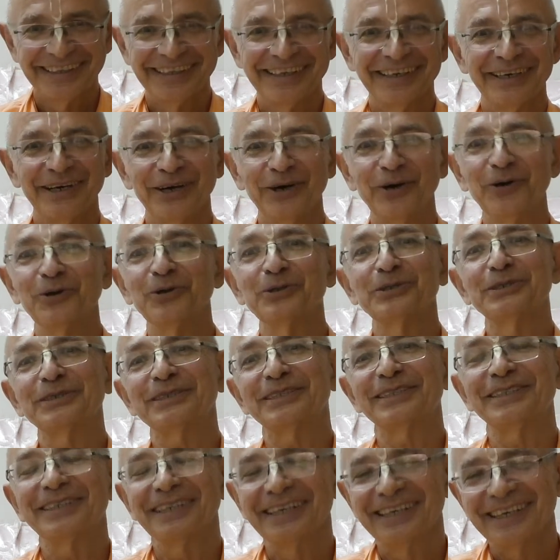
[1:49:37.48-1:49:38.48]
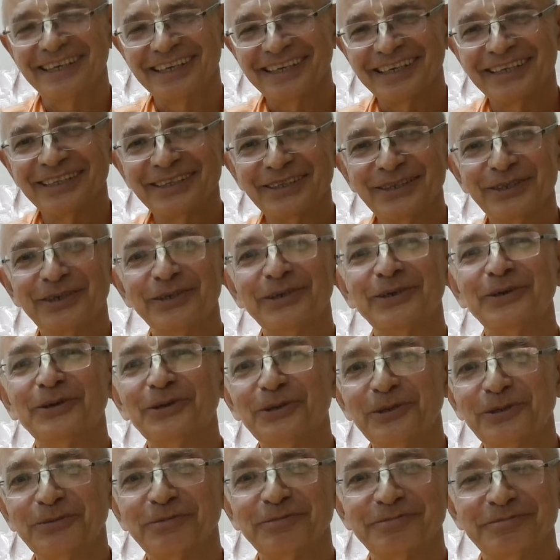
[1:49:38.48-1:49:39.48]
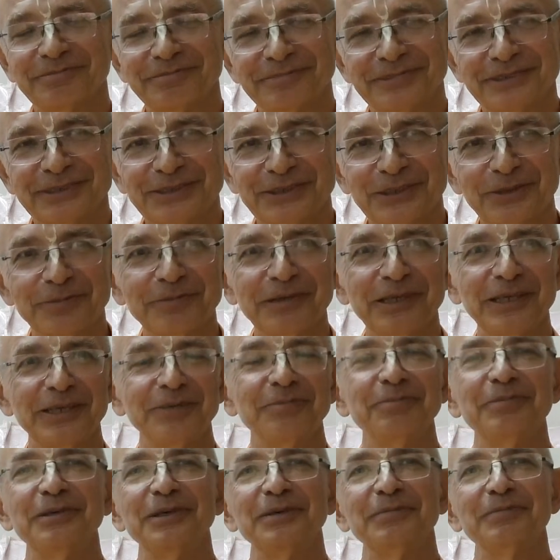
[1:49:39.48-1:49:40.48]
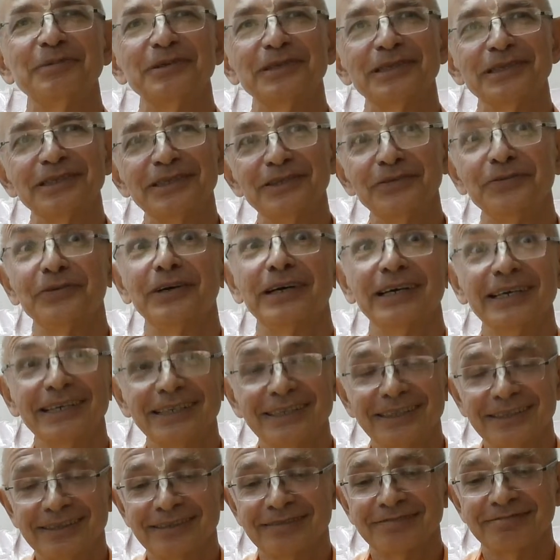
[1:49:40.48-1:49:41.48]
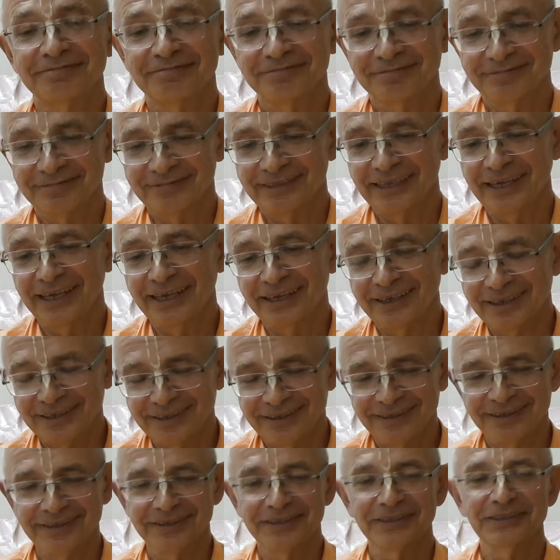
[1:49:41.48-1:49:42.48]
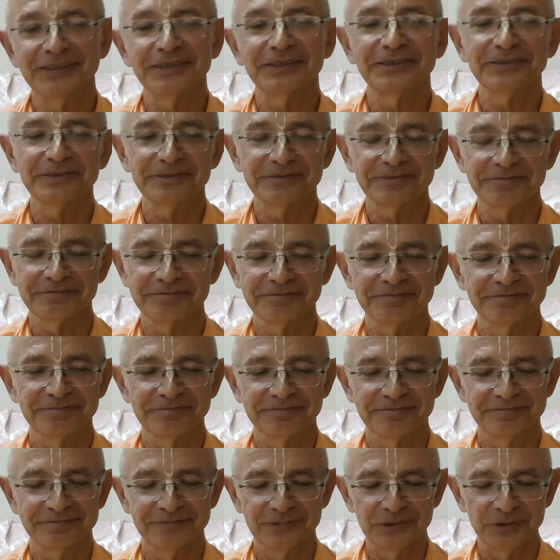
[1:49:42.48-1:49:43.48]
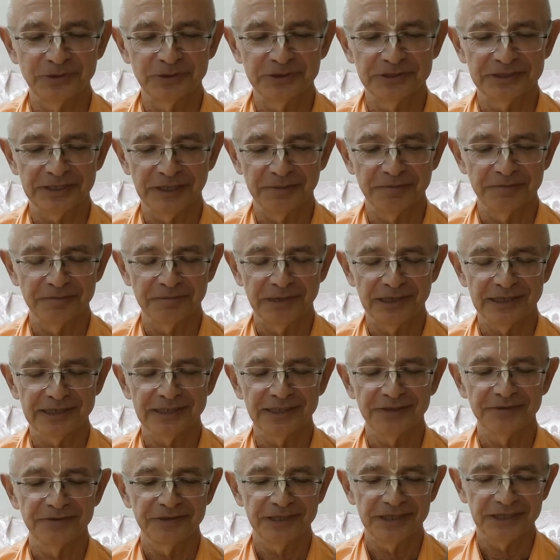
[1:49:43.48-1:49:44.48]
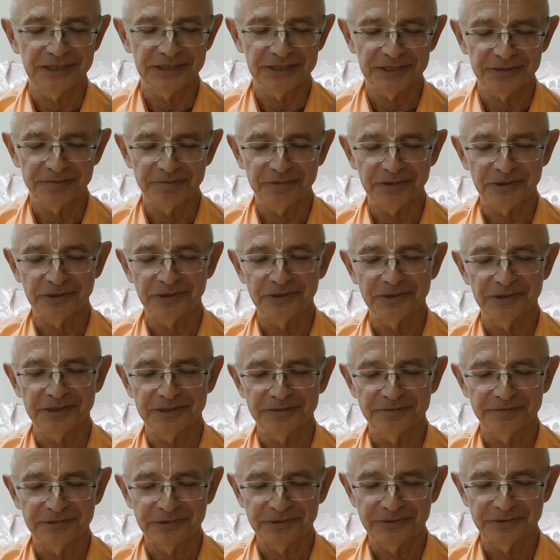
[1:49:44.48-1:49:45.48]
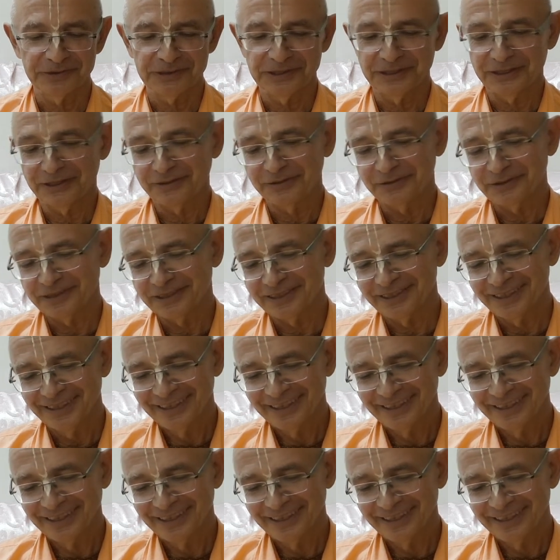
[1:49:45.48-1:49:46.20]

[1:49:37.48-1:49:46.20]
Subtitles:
Host in your home, so many people, invite, take, do some Bhakti Vriksha program or whatever,